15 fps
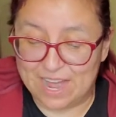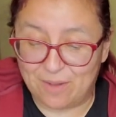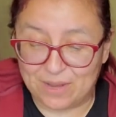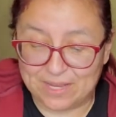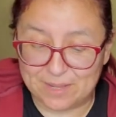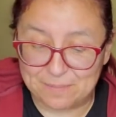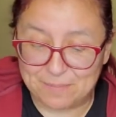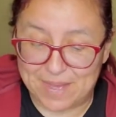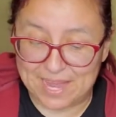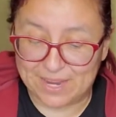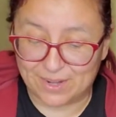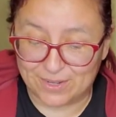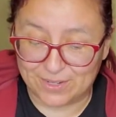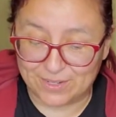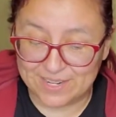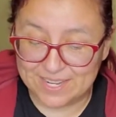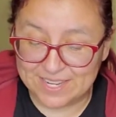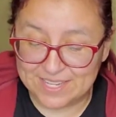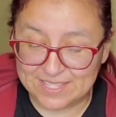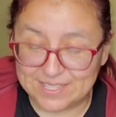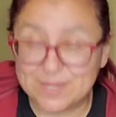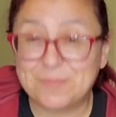Now I could buy her
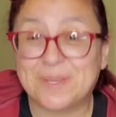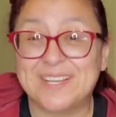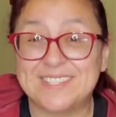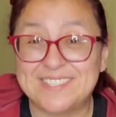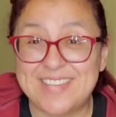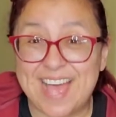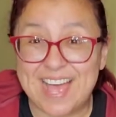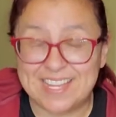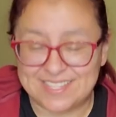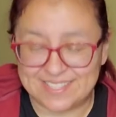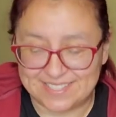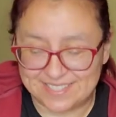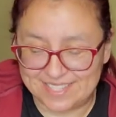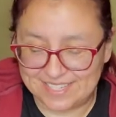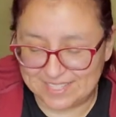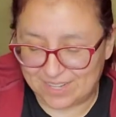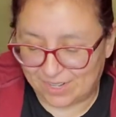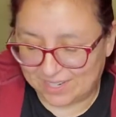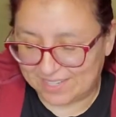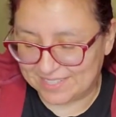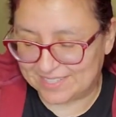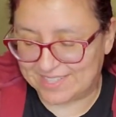some cassettes. These are
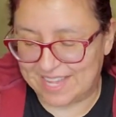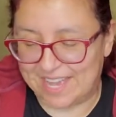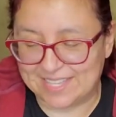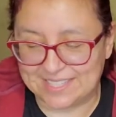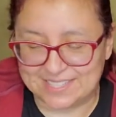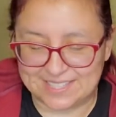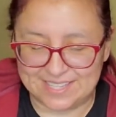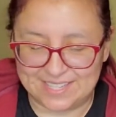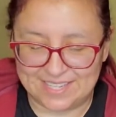cassettes.